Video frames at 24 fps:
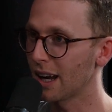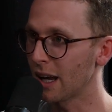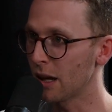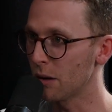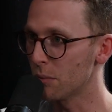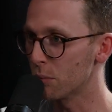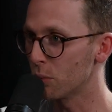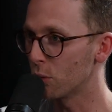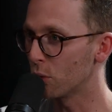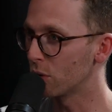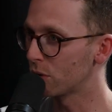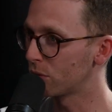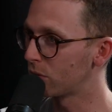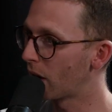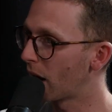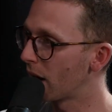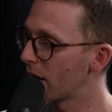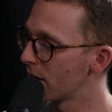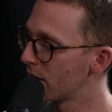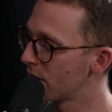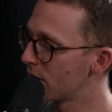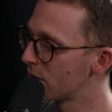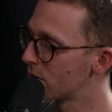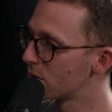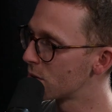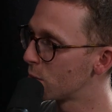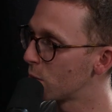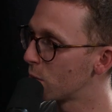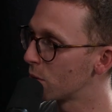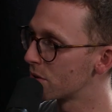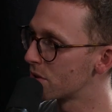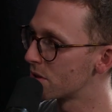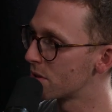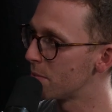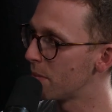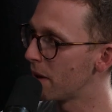inboard rather than
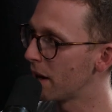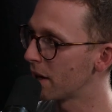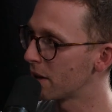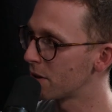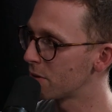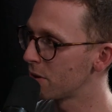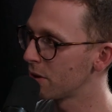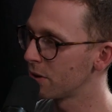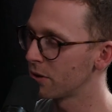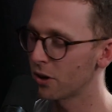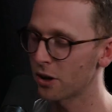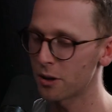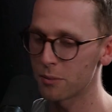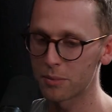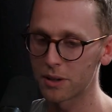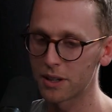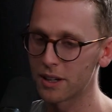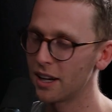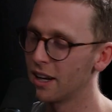towards the boundary line. But